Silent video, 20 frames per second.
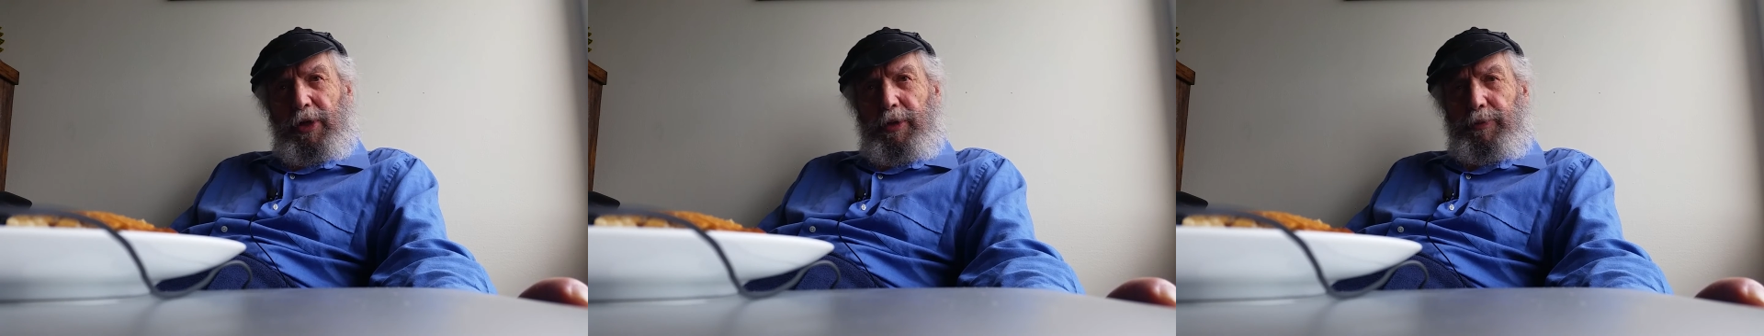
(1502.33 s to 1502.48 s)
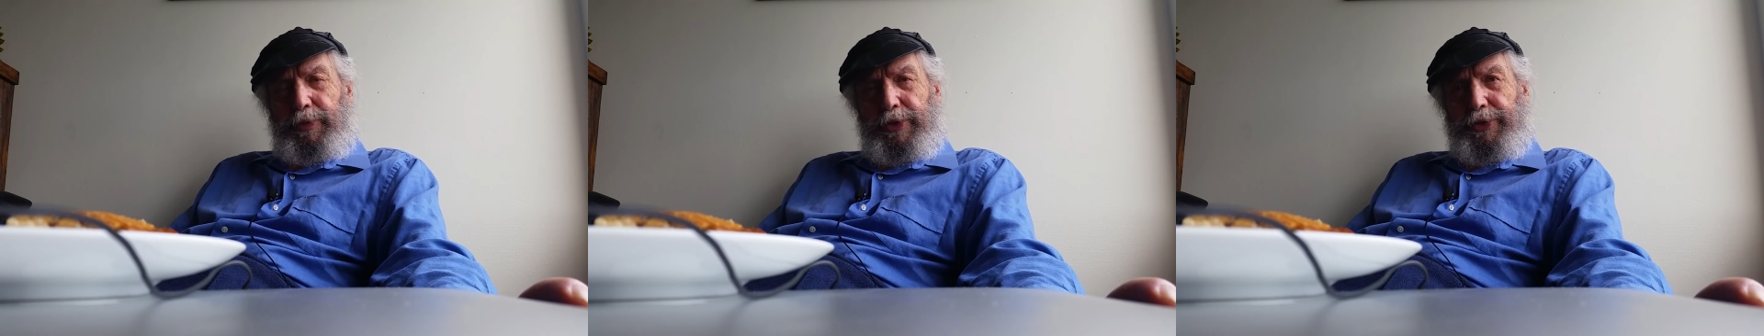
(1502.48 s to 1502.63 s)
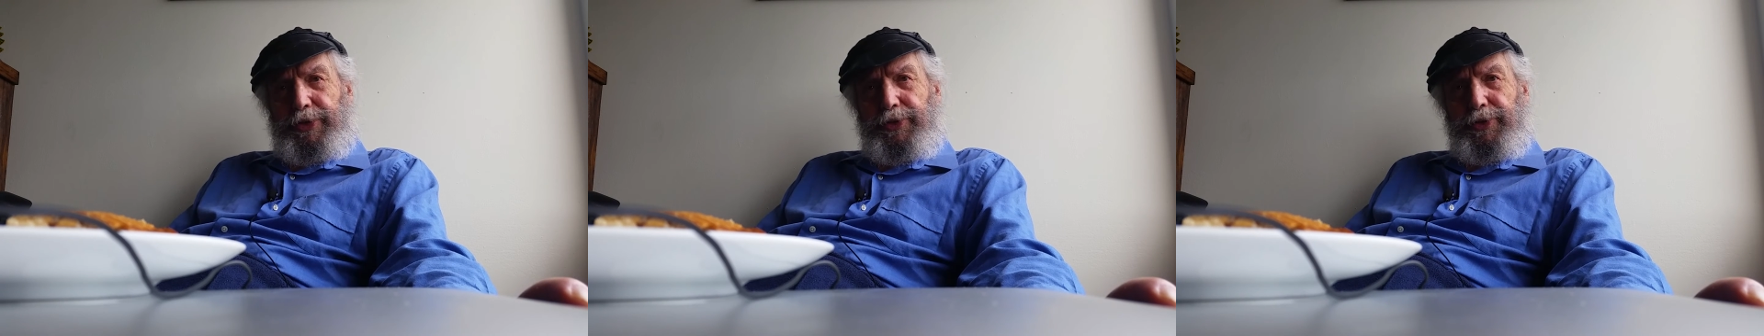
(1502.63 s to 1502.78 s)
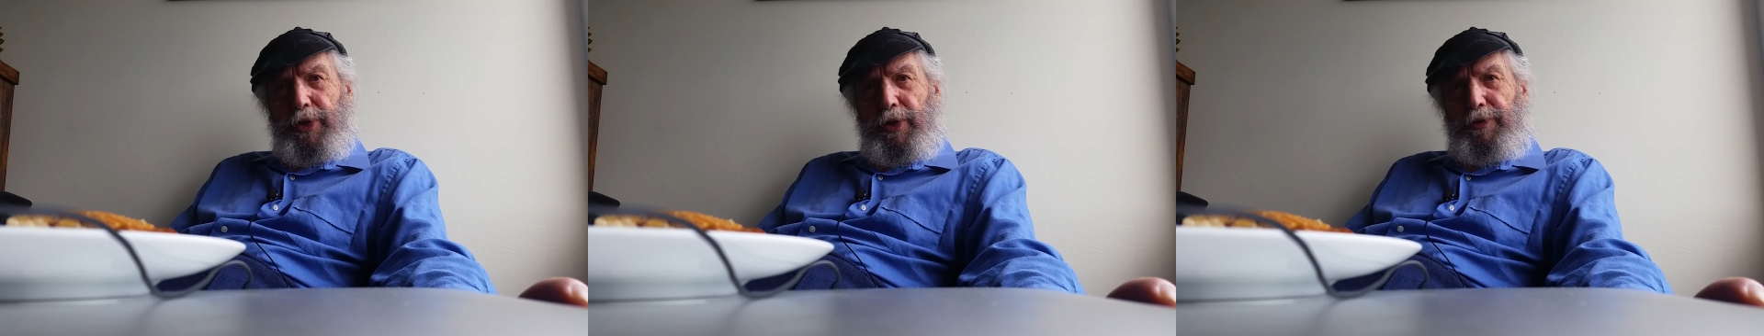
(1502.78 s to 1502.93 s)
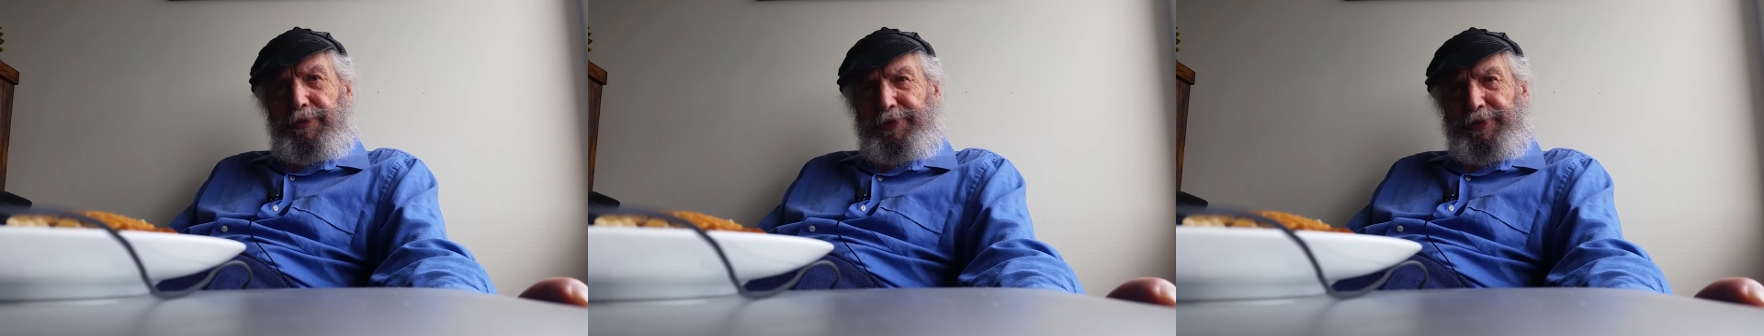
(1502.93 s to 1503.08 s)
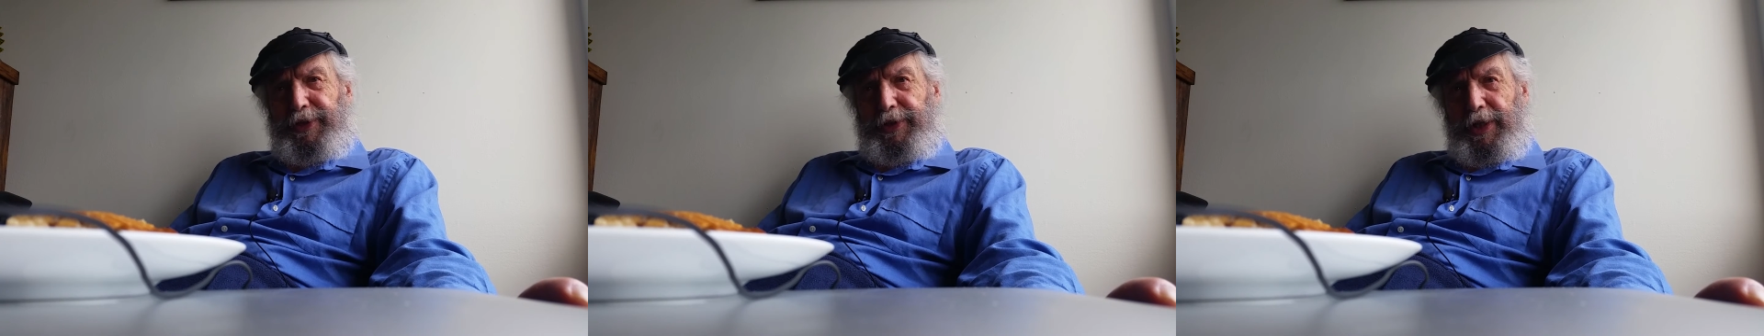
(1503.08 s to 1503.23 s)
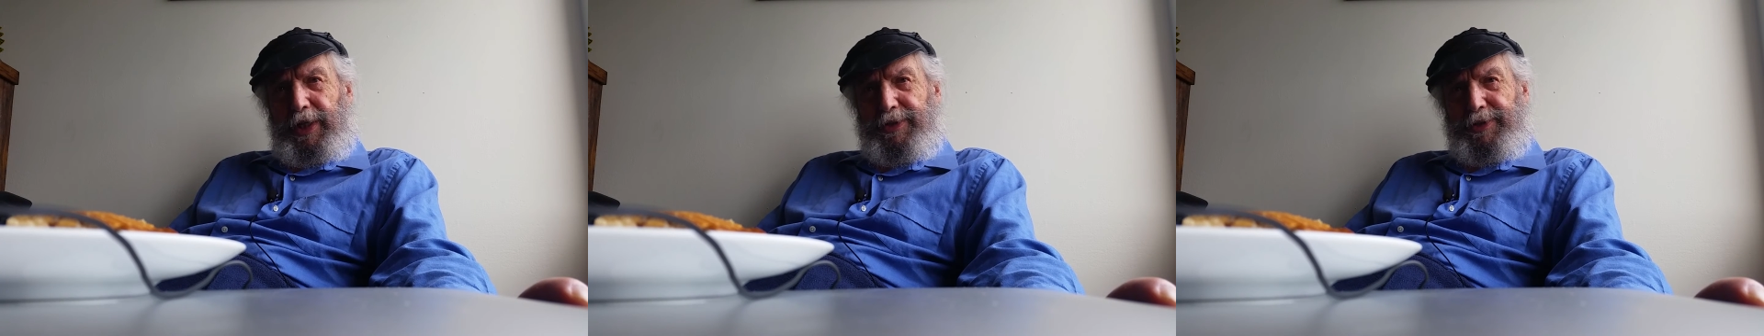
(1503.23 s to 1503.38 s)
almost no
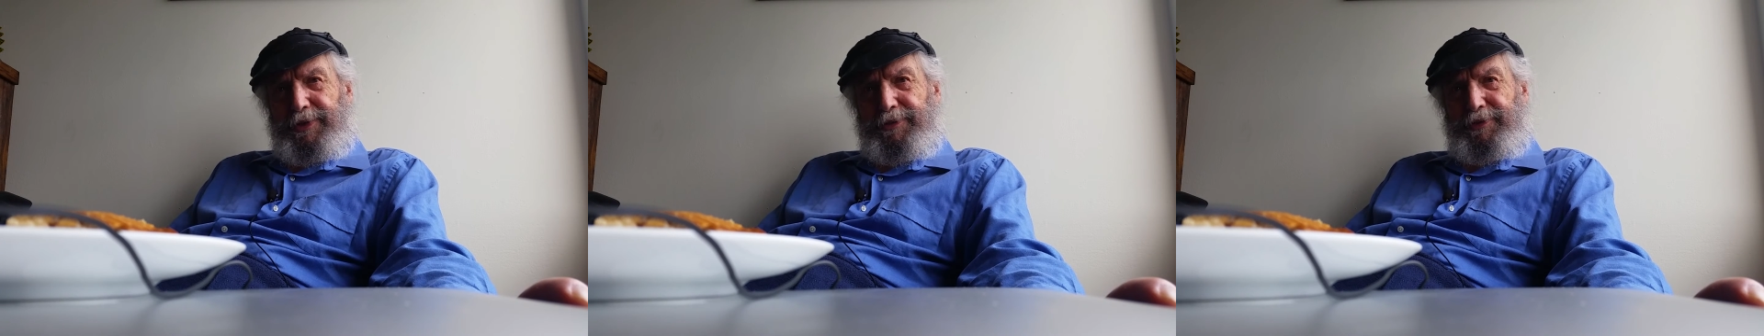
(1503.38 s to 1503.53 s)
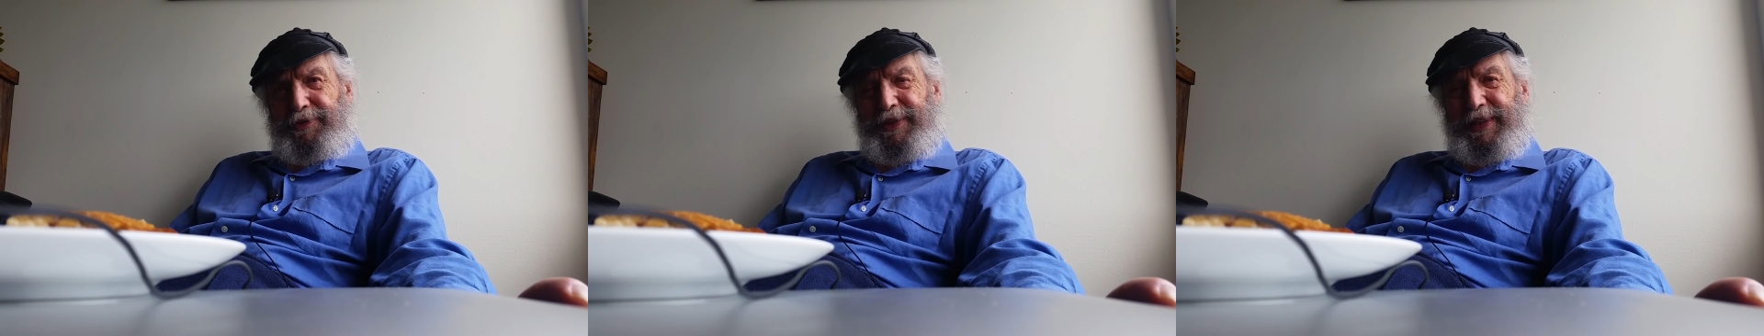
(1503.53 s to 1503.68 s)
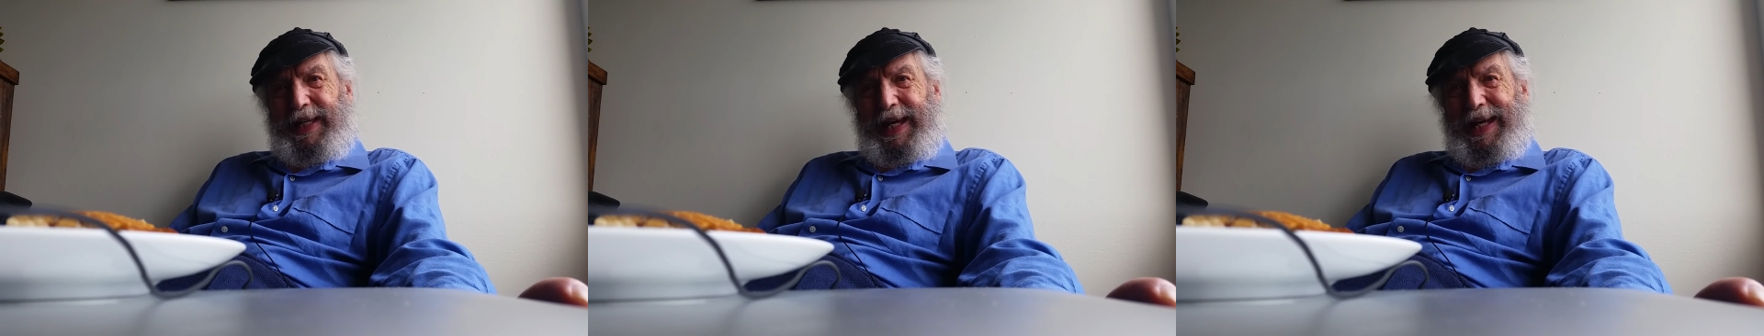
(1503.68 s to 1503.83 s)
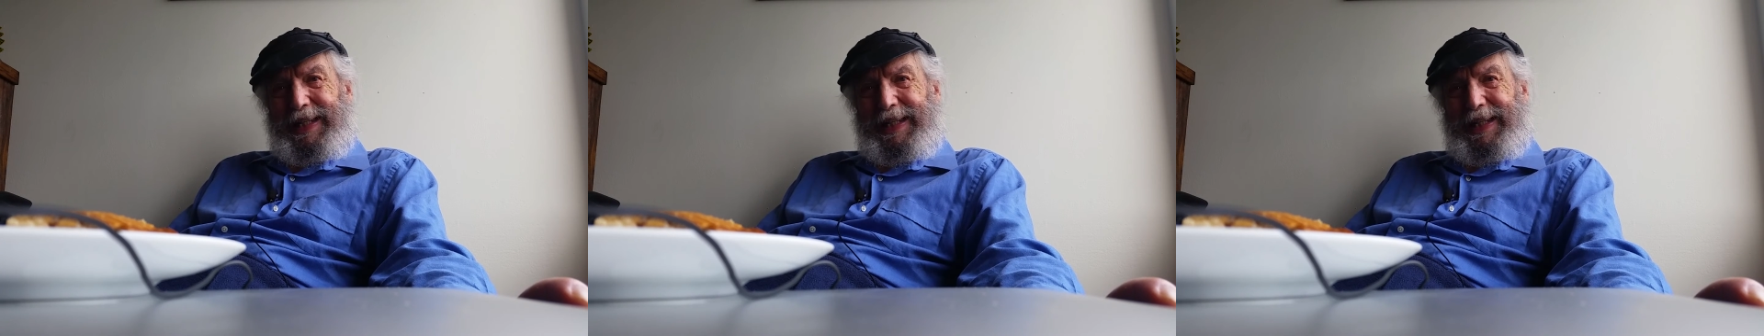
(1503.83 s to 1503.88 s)
philosophy